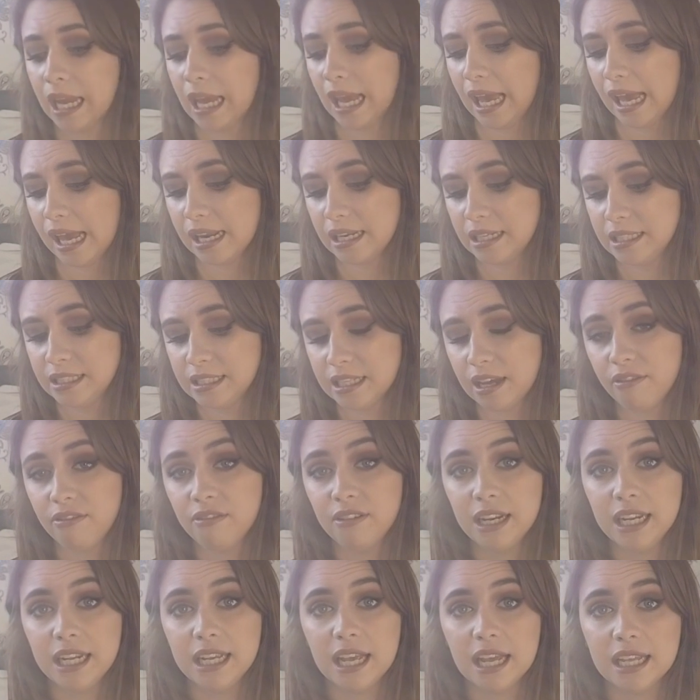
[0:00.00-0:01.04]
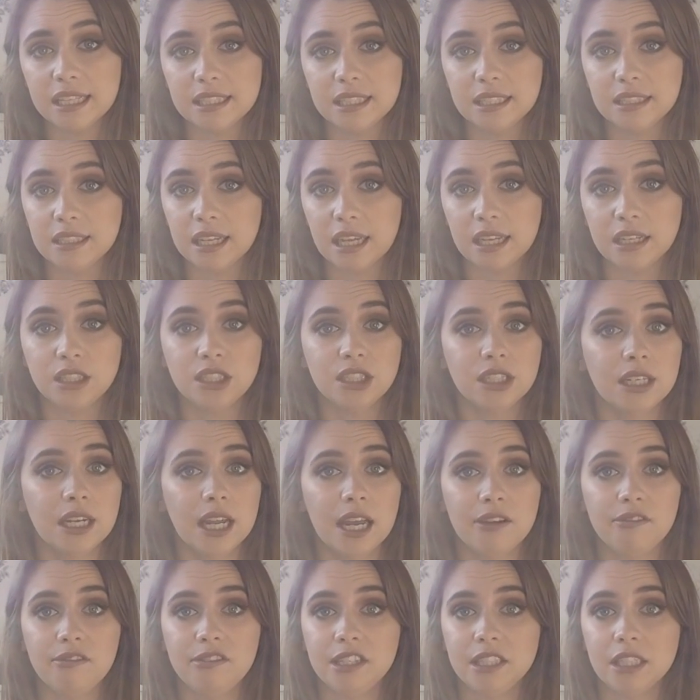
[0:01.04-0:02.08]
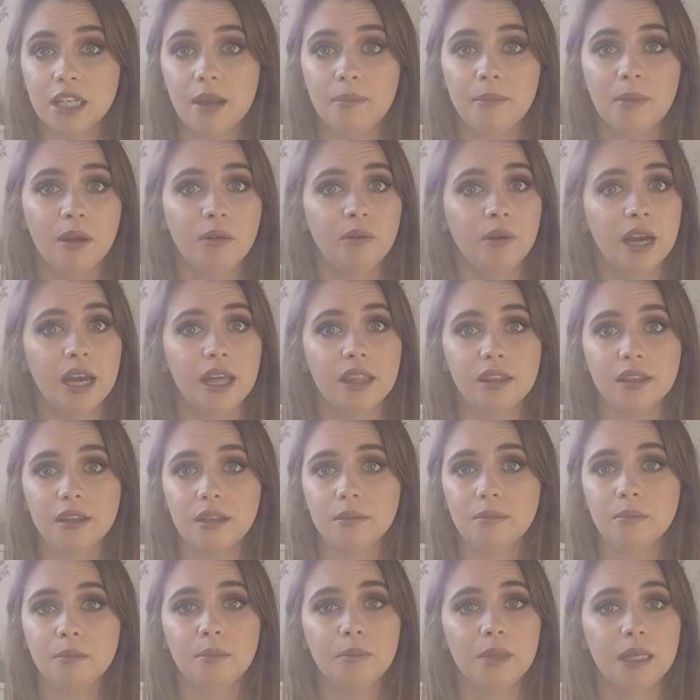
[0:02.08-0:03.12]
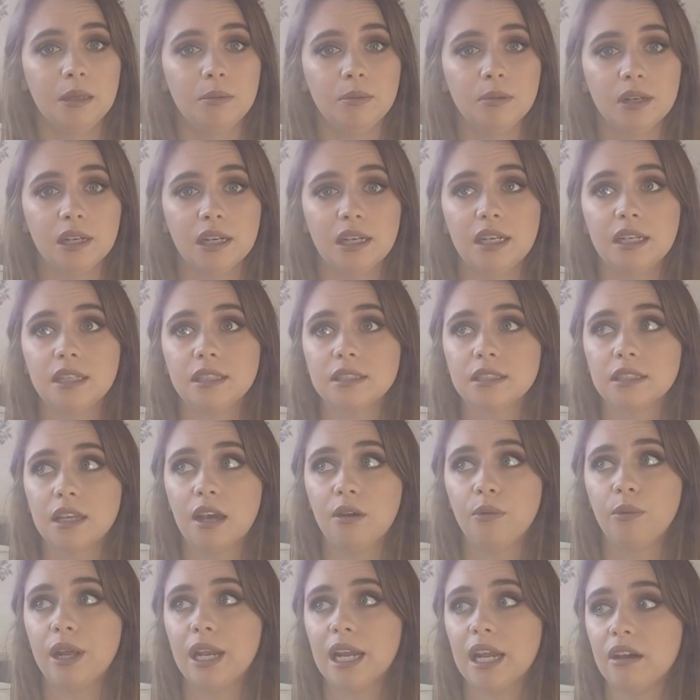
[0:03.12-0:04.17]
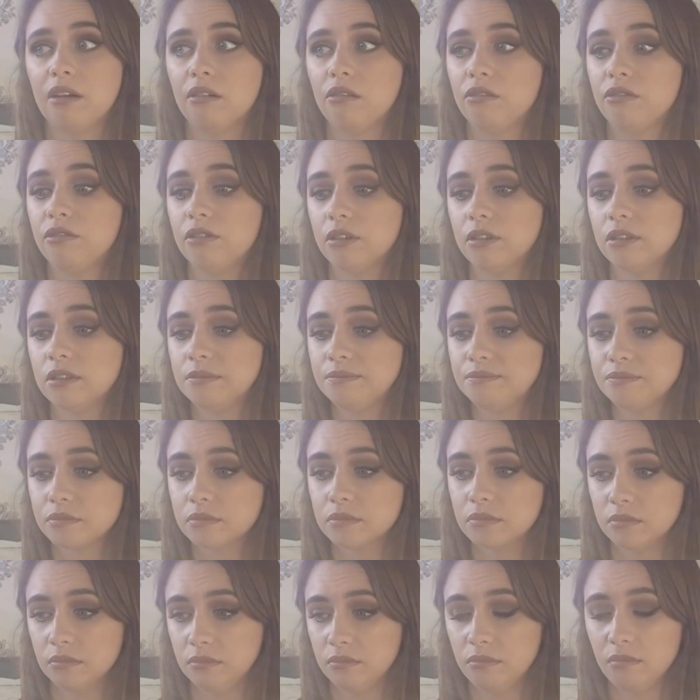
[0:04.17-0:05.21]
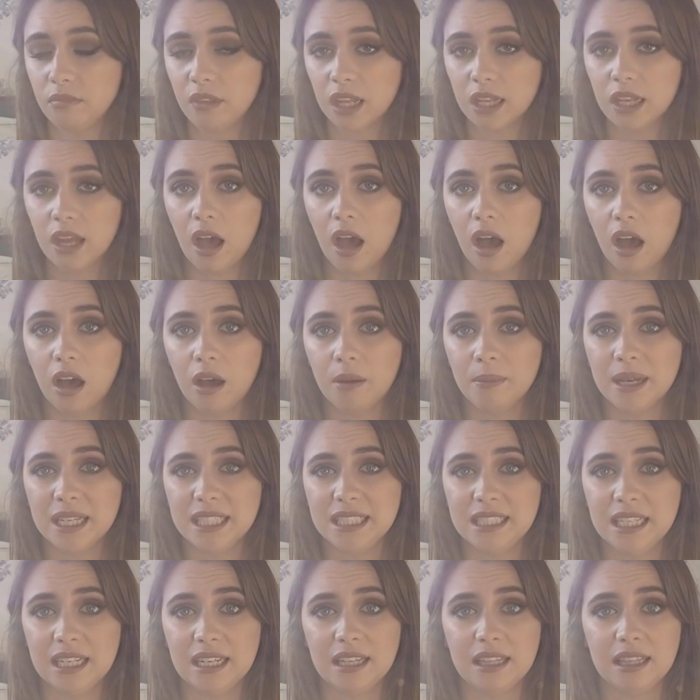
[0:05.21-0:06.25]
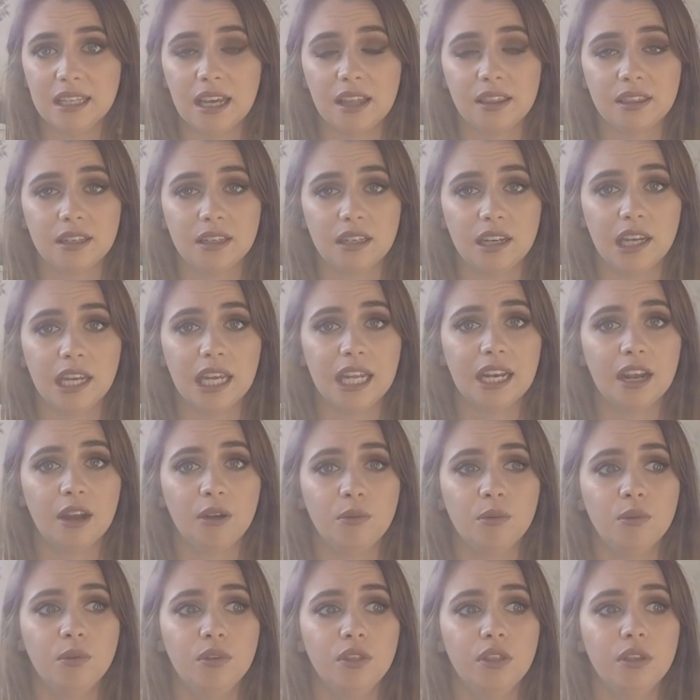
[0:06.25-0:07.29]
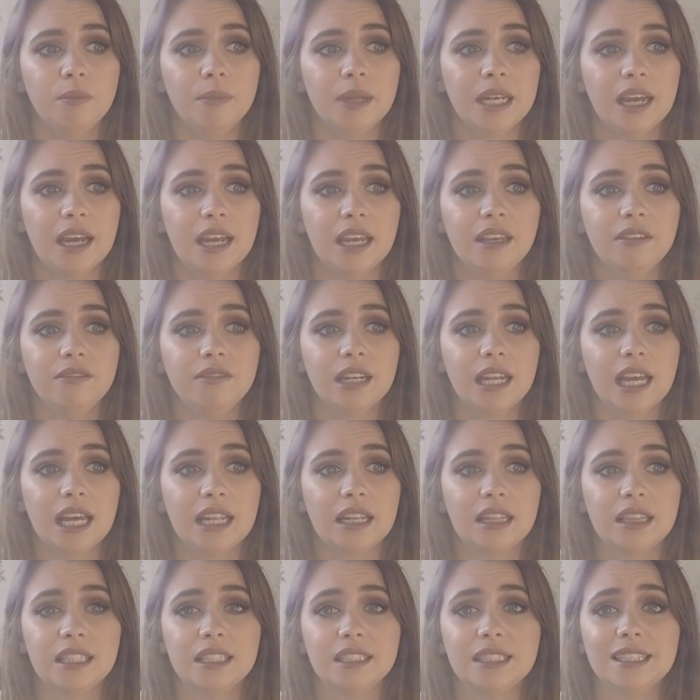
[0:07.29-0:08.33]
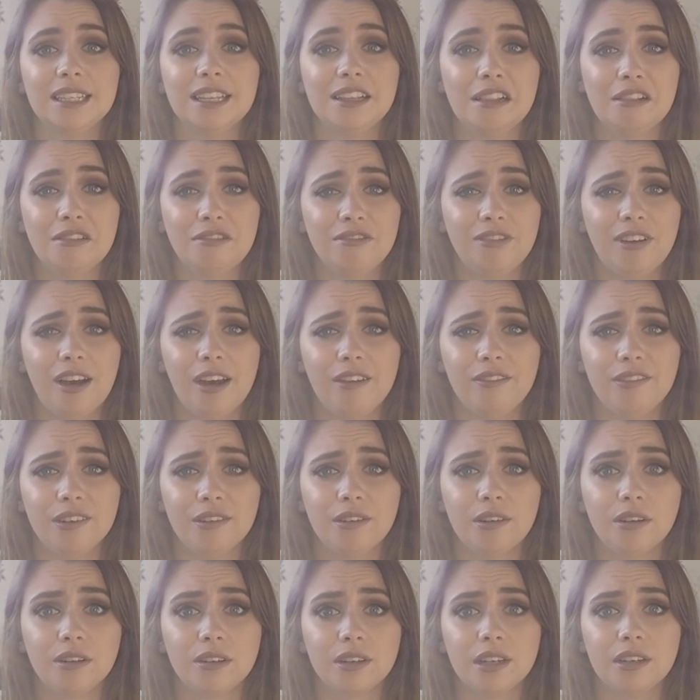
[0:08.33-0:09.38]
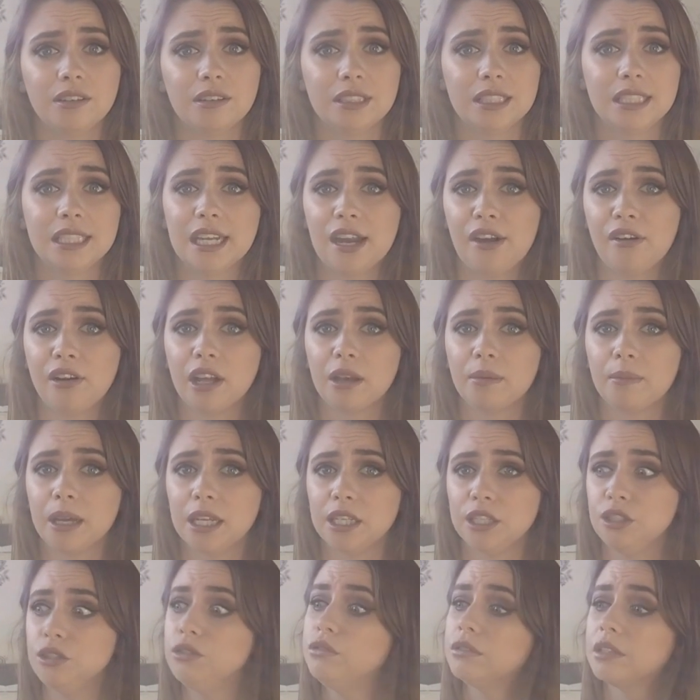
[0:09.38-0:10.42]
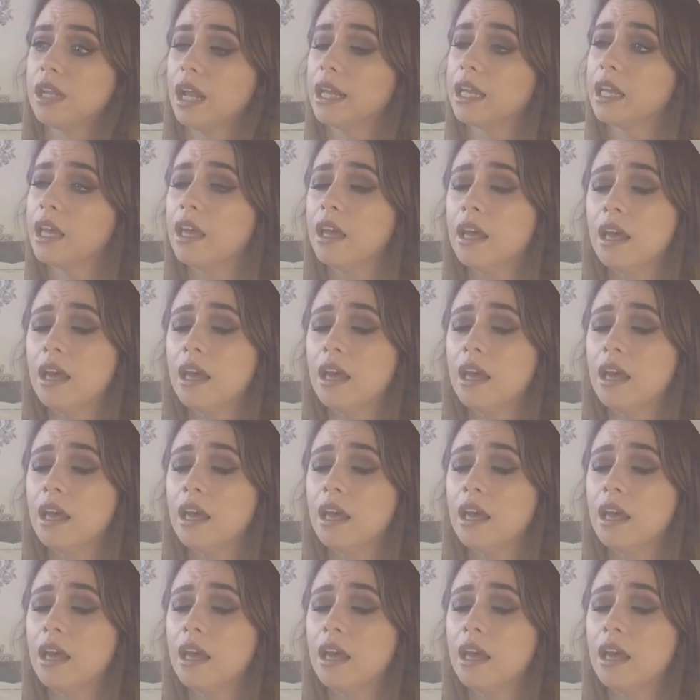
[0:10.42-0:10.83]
it definitely gets attention every time I wear them. People ask. I went out for a dinner the other night and I wore them, and I even had this little 5-year-old girl staring at my shoes like,